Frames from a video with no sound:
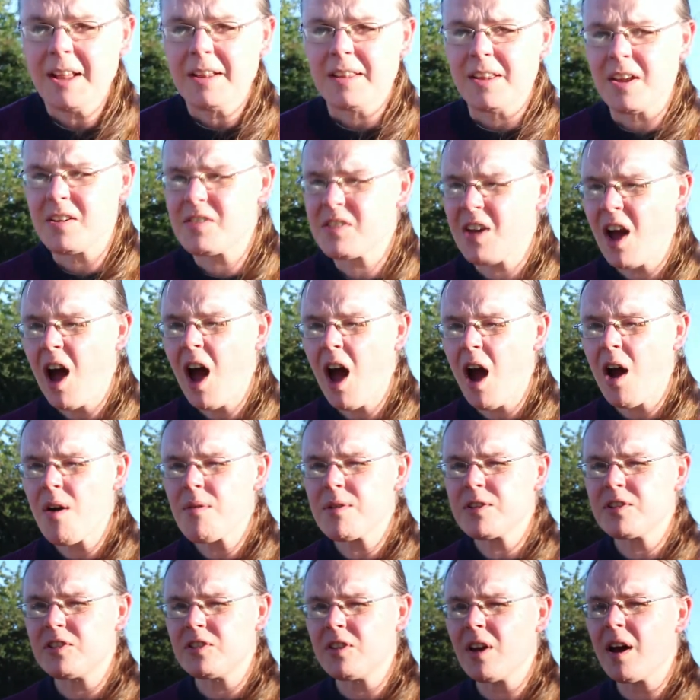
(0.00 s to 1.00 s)
this car
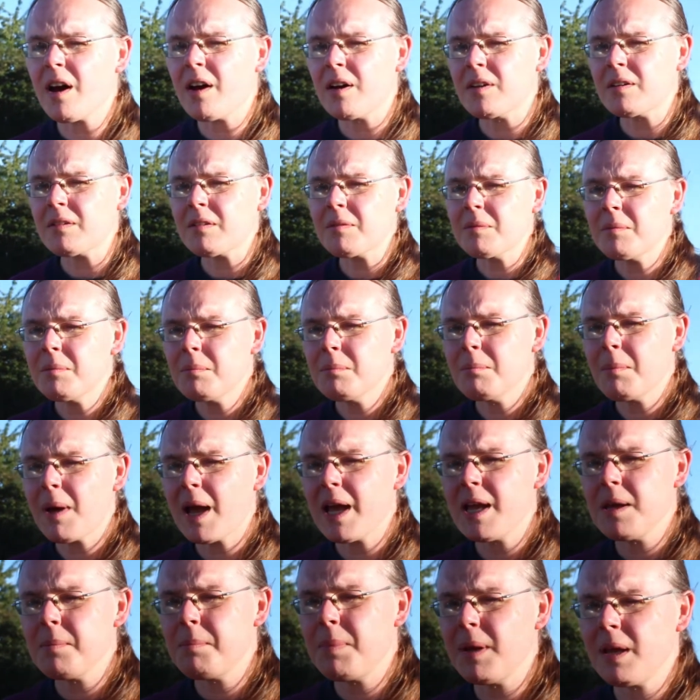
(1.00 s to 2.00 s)
has done
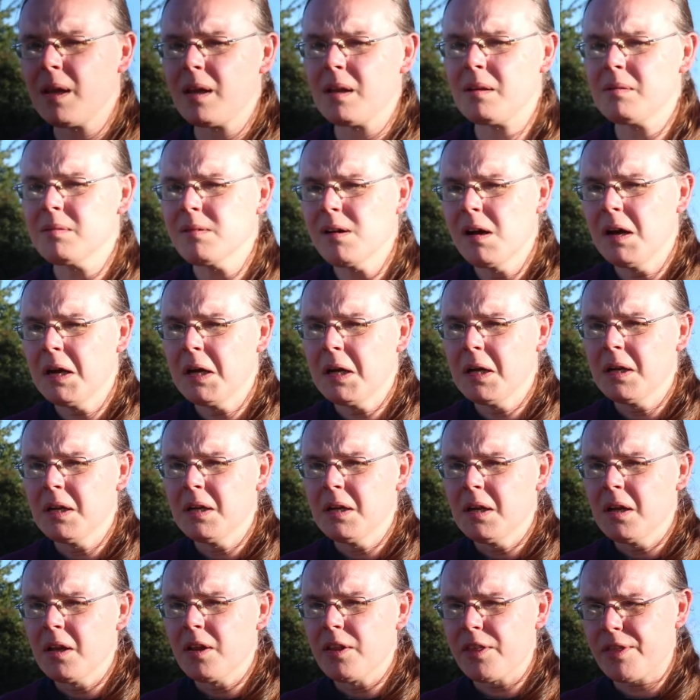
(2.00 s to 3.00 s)
maybe
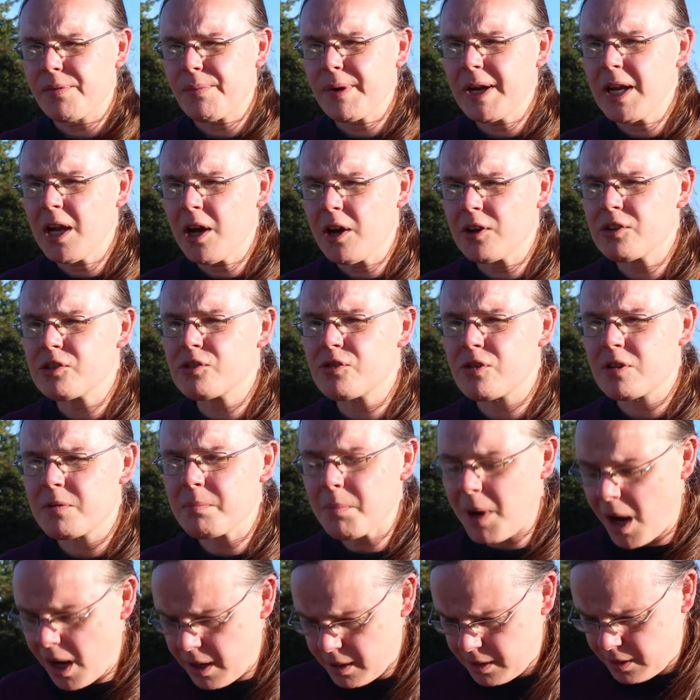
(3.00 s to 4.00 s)
300
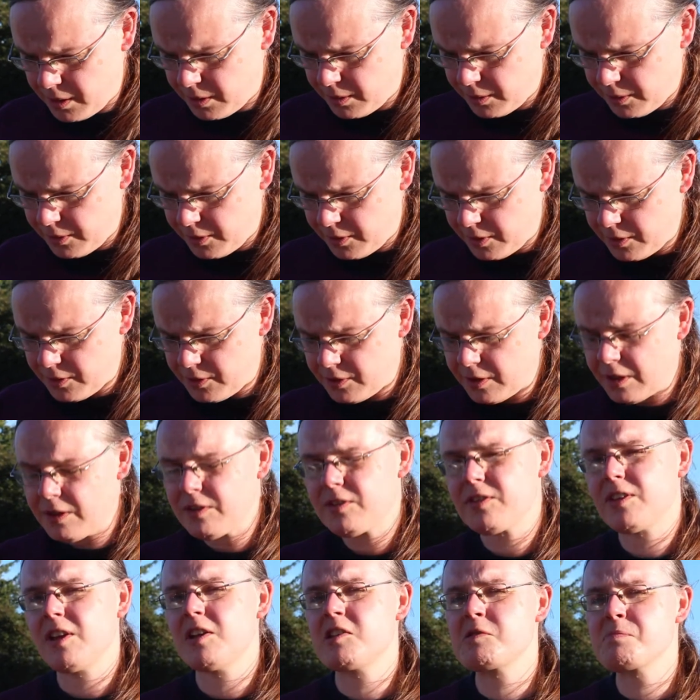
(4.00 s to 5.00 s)
miles
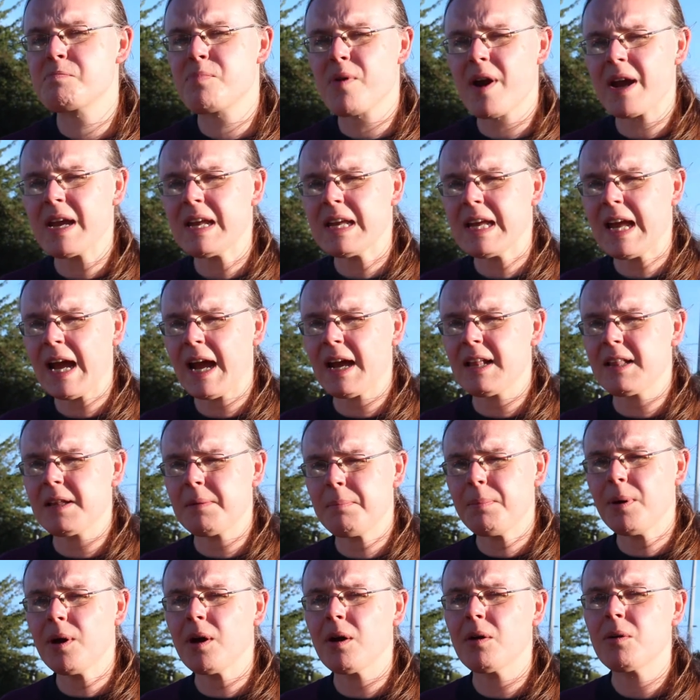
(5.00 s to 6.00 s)
since this brake
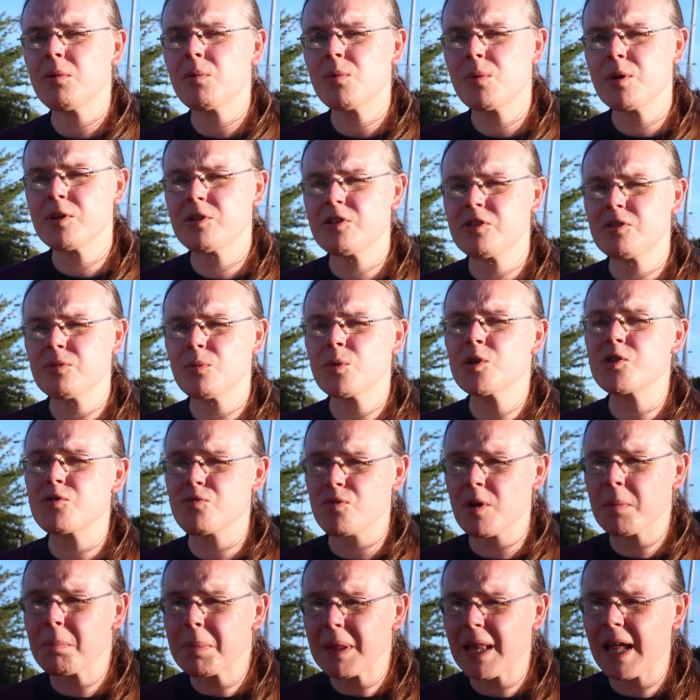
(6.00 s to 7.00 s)
caliper was
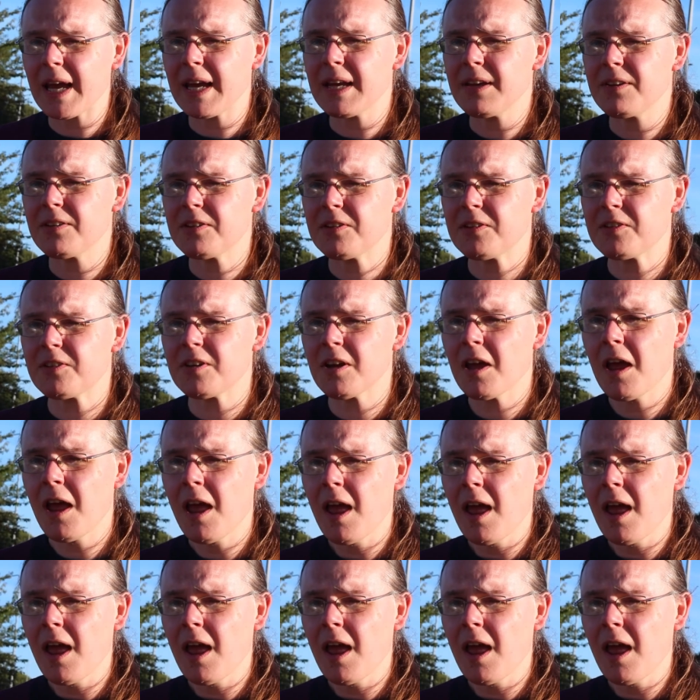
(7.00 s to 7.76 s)
replaced,